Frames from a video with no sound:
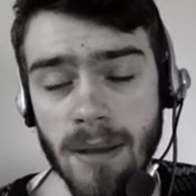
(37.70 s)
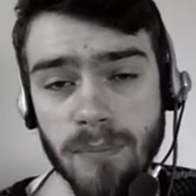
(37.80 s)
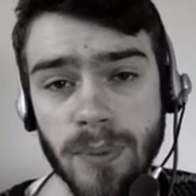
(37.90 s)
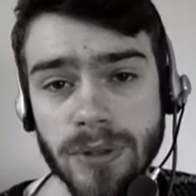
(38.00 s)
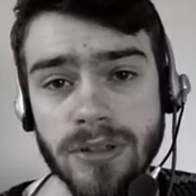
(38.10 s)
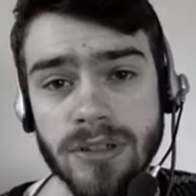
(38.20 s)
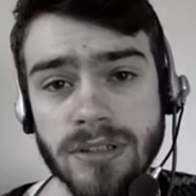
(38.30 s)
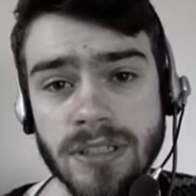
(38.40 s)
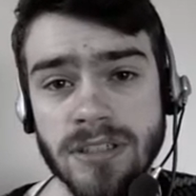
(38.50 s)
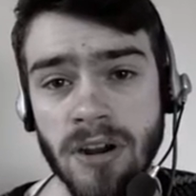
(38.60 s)

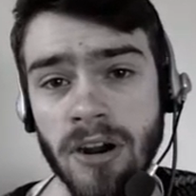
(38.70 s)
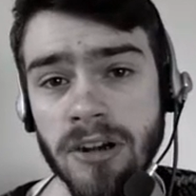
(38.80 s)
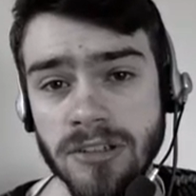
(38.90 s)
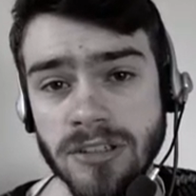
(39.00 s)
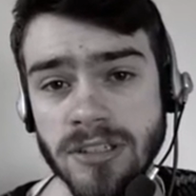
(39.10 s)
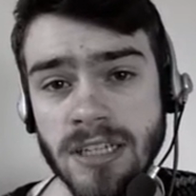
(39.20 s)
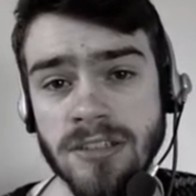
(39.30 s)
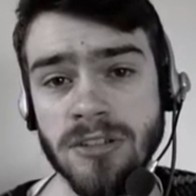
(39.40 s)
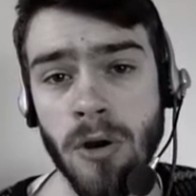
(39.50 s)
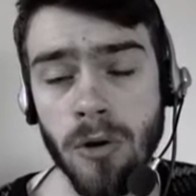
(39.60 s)
but this card just
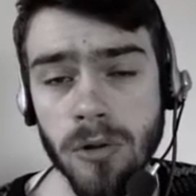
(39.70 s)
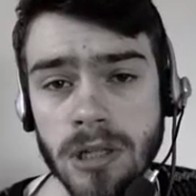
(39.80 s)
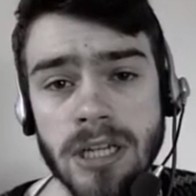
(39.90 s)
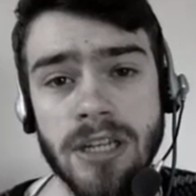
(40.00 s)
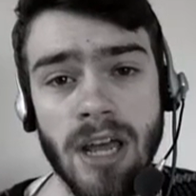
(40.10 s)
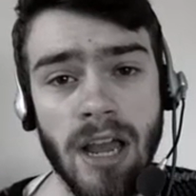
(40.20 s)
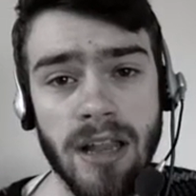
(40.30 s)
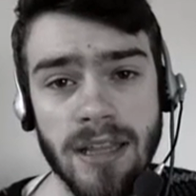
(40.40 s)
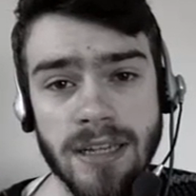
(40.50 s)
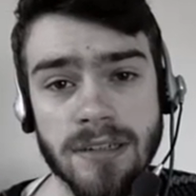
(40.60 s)
gets totally
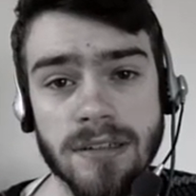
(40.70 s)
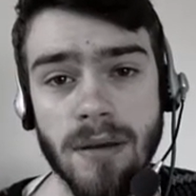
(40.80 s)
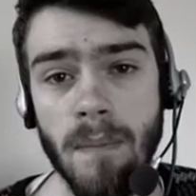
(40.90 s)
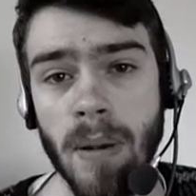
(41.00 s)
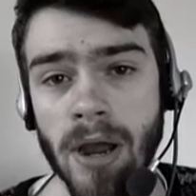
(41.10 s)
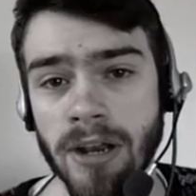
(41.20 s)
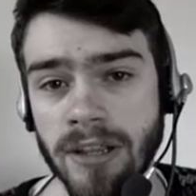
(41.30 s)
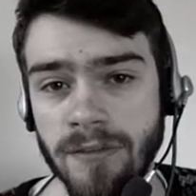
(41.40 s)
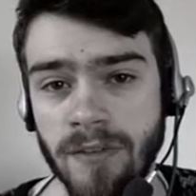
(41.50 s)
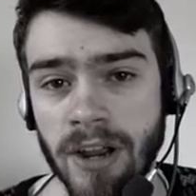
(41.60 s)
annihilated by
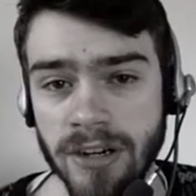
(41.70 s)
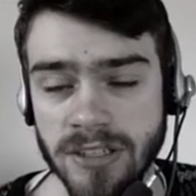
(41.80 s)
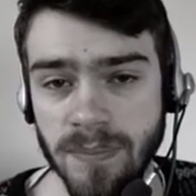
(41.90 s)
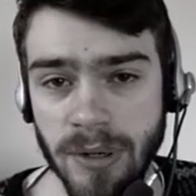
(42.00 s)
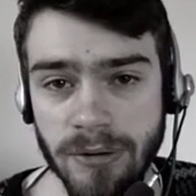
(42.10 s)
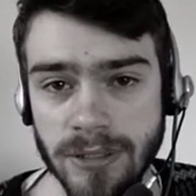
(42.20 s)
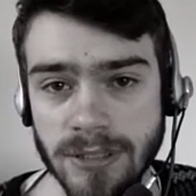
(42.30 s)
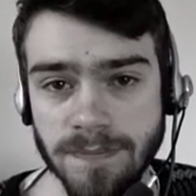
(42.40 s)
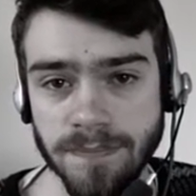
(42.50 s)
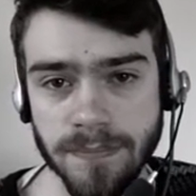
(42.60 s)
the fire
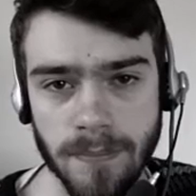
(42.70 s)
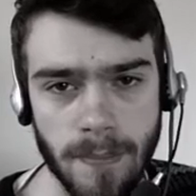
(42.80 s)
spirits.